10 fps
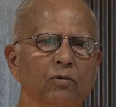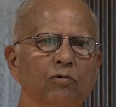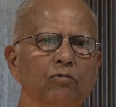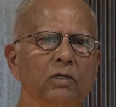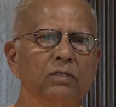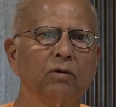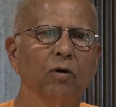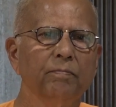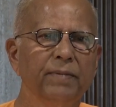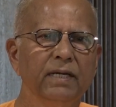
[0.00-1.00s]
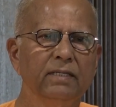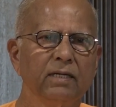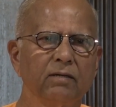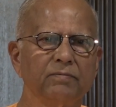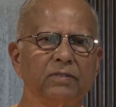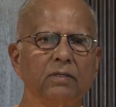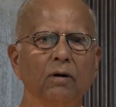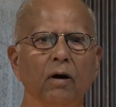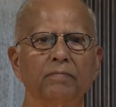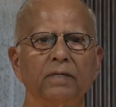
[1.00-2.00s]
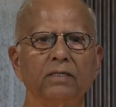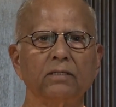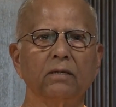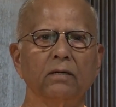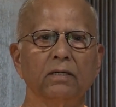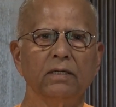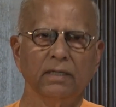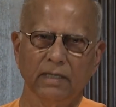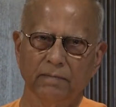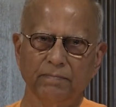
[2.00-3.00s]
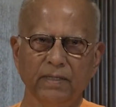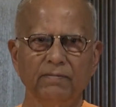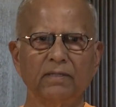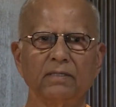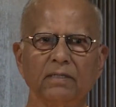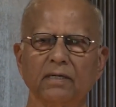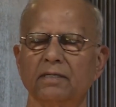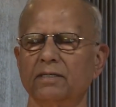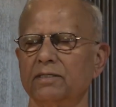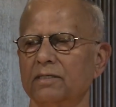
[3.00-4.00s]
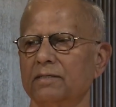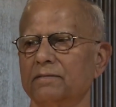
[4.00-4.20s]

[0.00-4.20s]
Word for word: who was a companion of, Sri, of Krishna in previous incarnation.